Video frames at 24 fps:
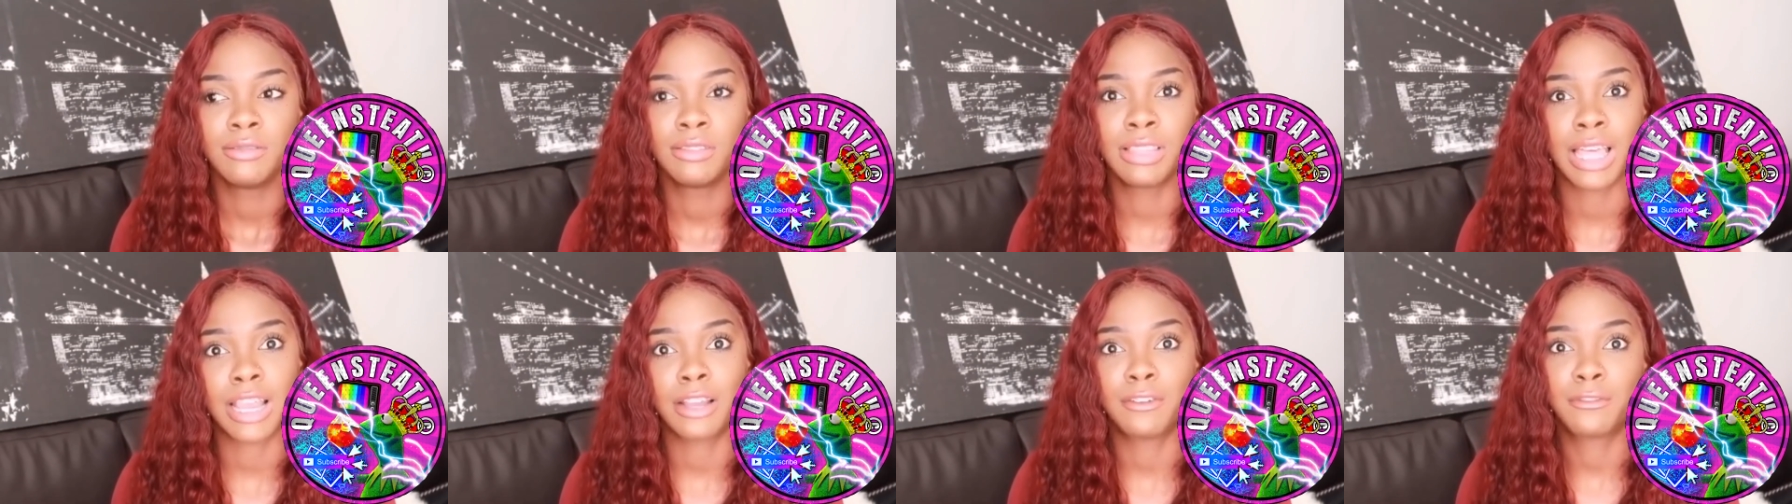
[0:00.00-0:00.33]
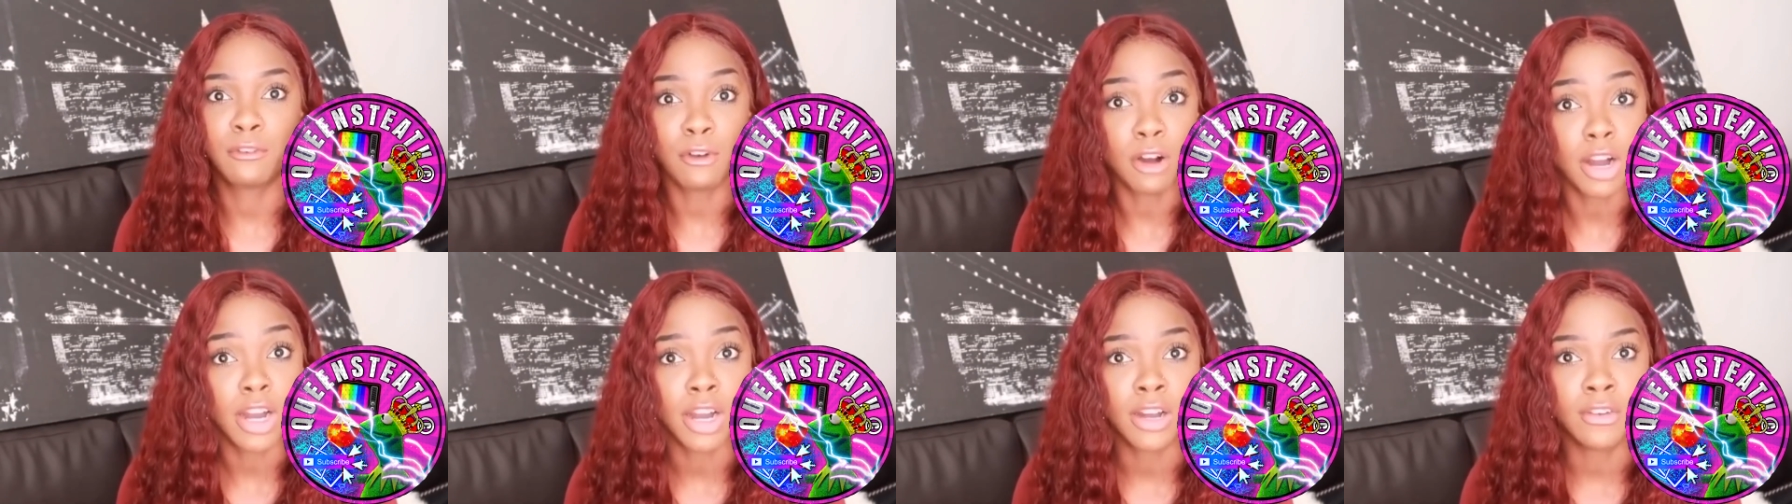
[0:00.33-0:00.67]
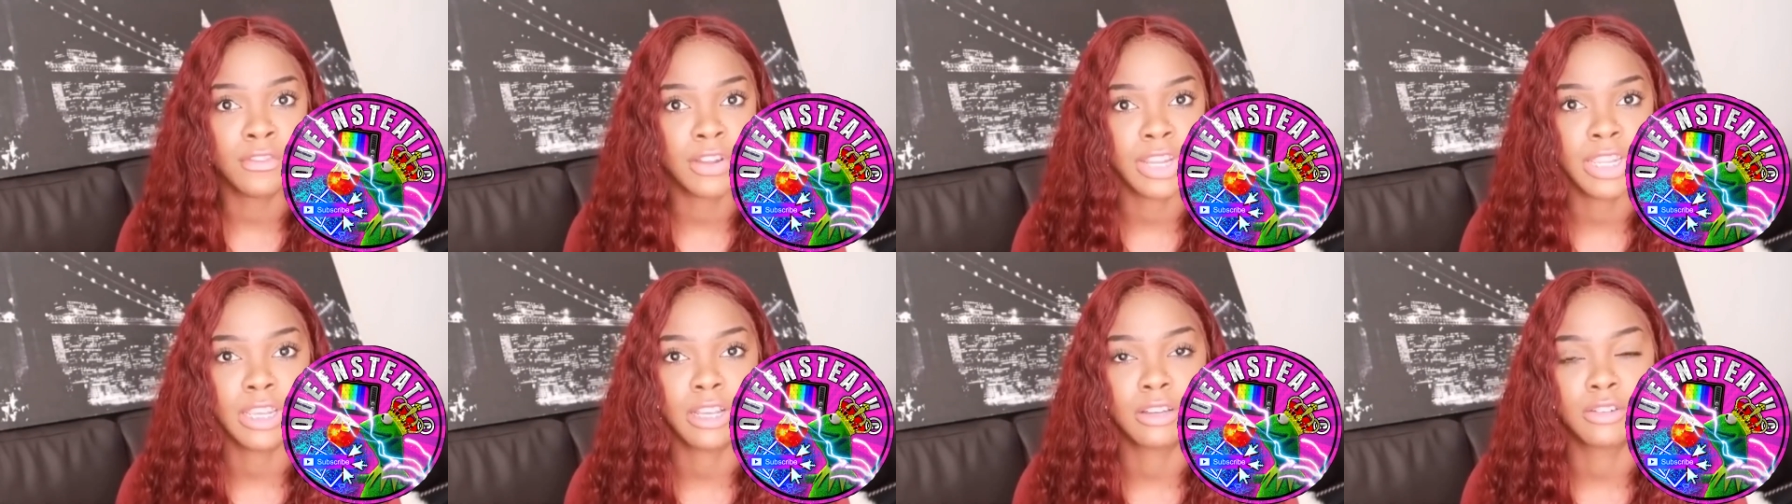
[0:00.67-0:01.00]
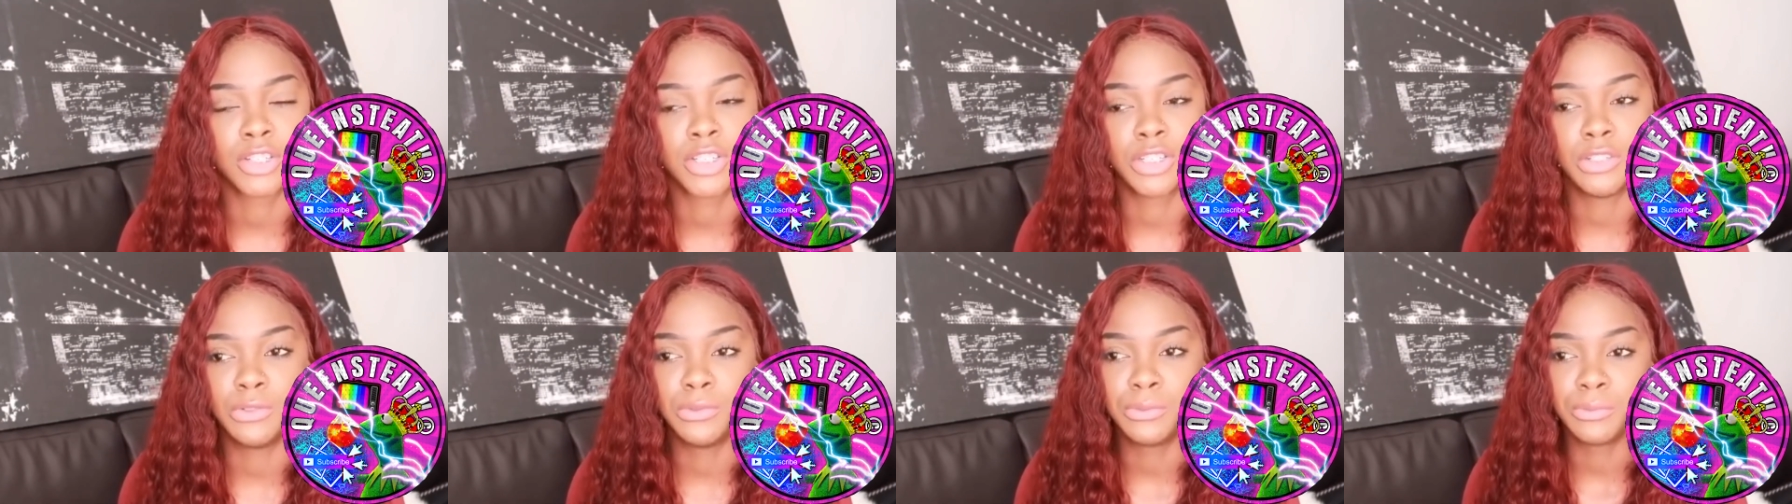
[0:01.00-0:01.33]
like for her video
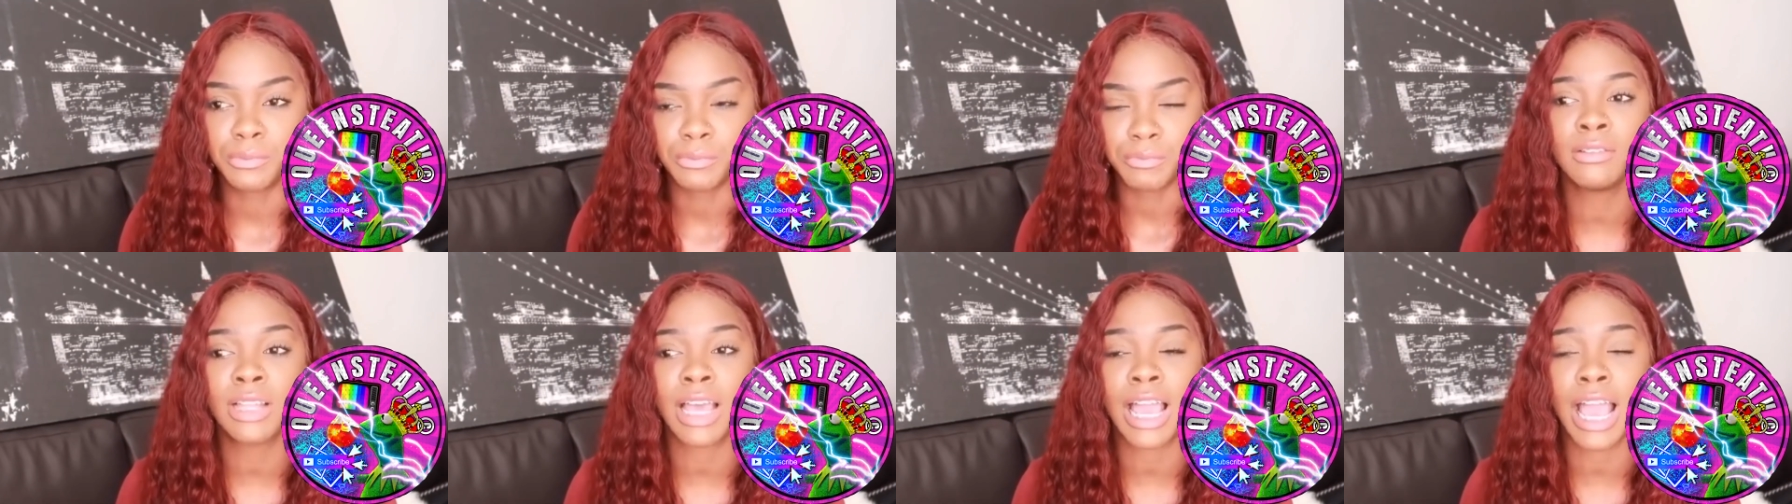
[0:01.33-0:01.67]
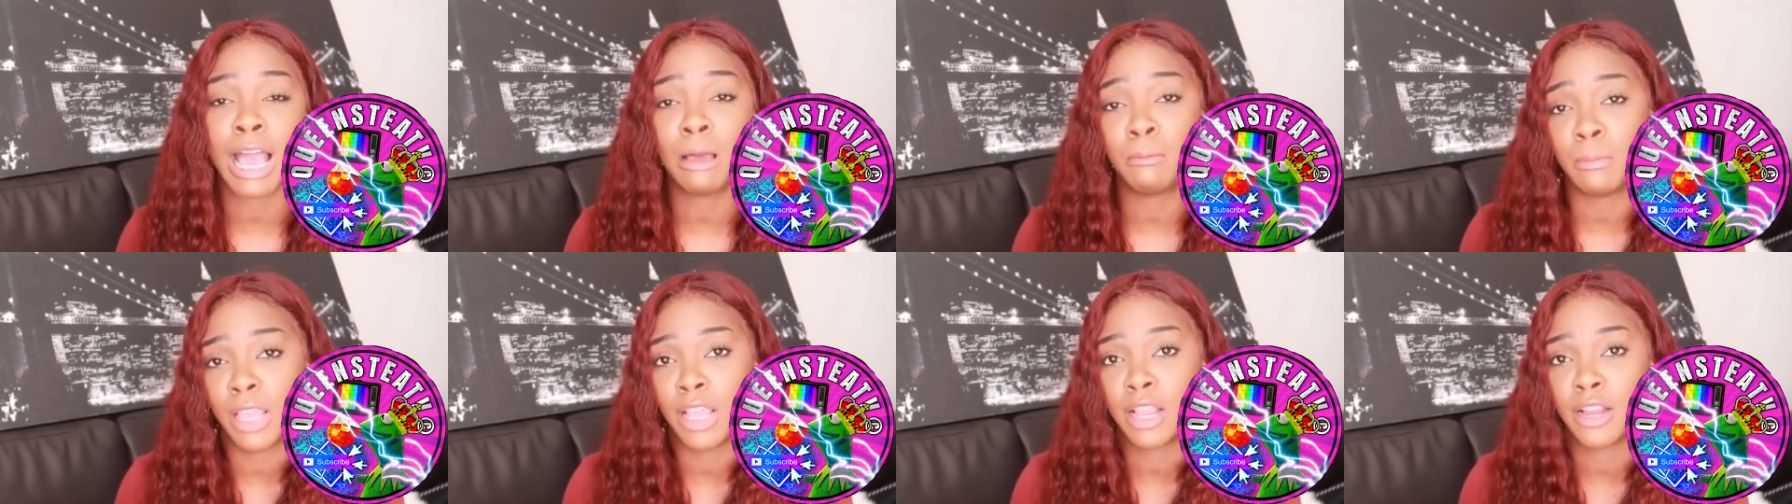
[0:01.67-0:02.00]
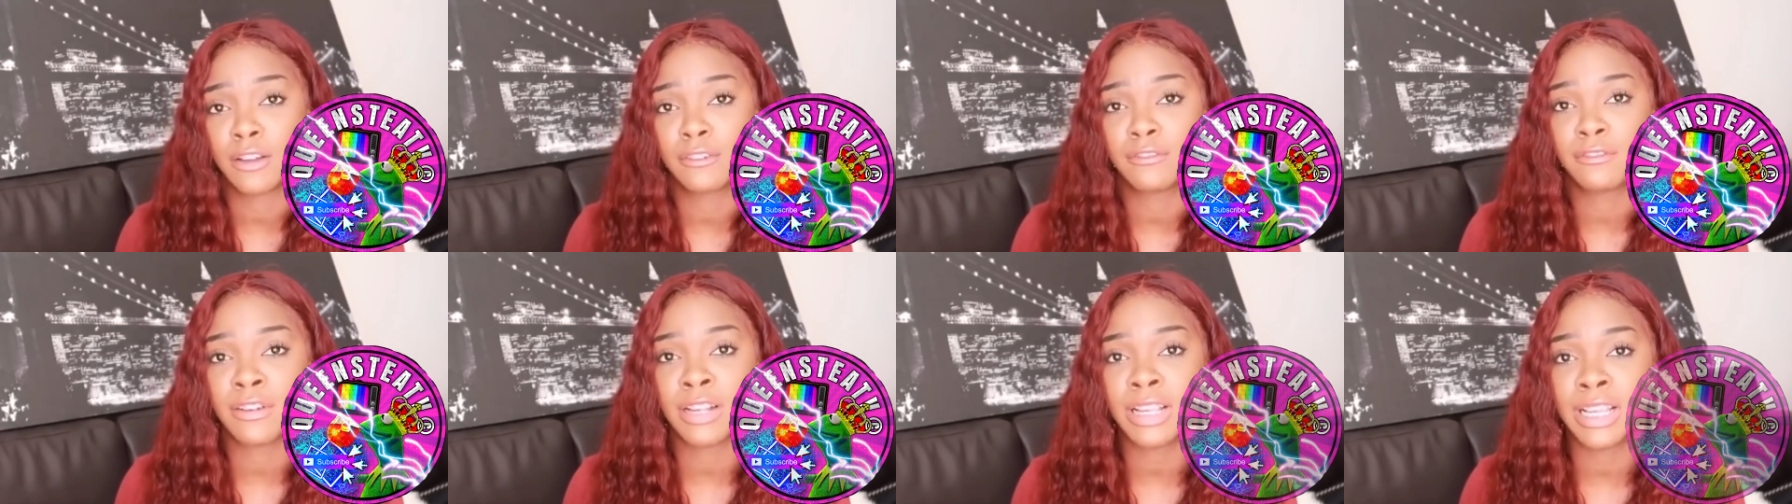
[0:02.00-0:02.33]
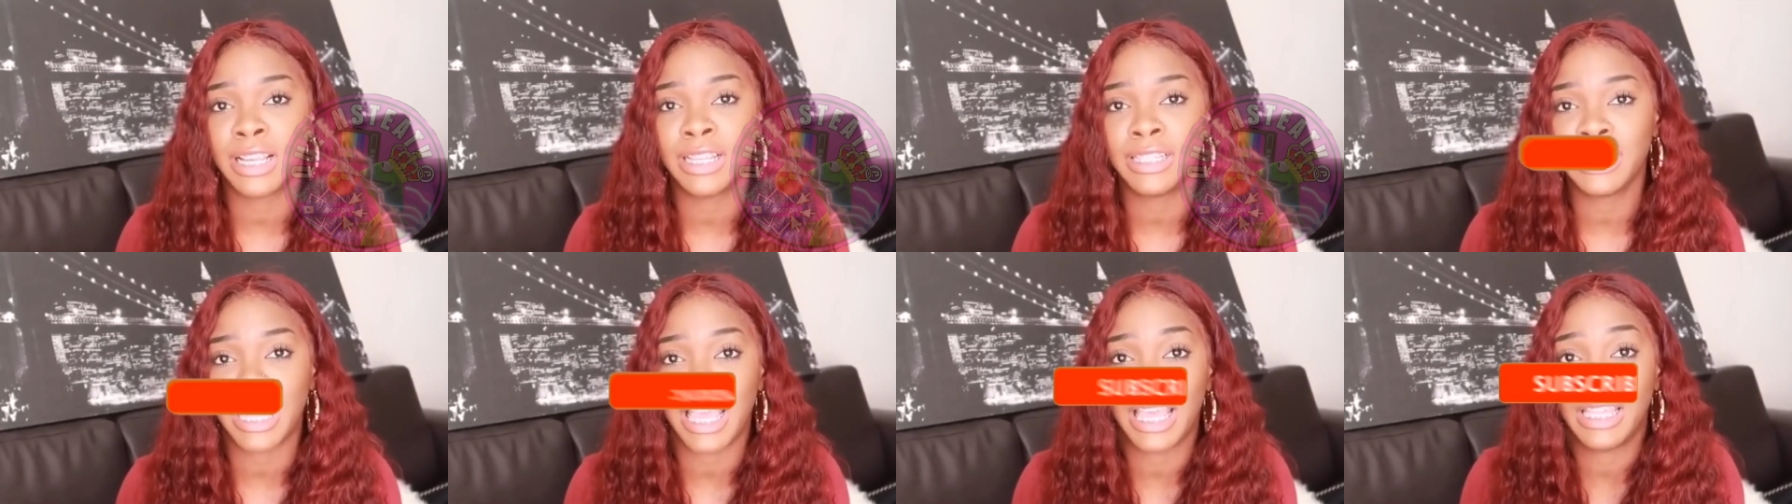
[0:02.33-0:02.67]
shoot so, like i met her
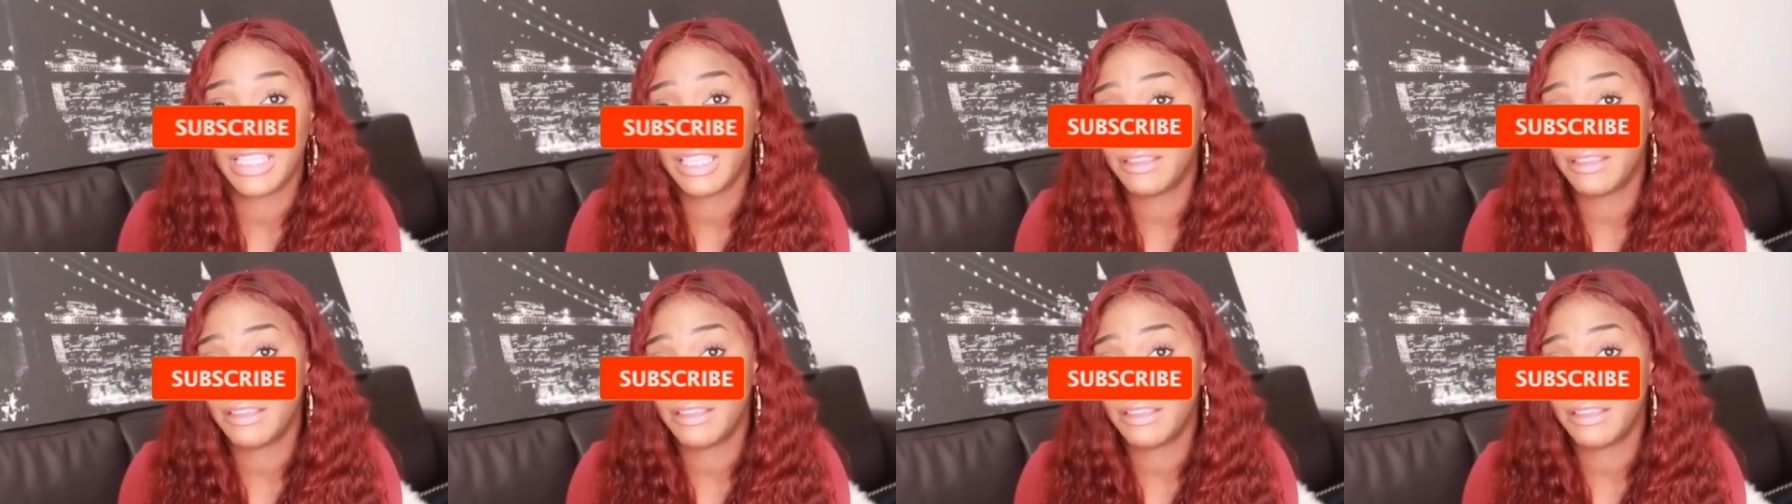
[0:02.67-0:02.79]
friend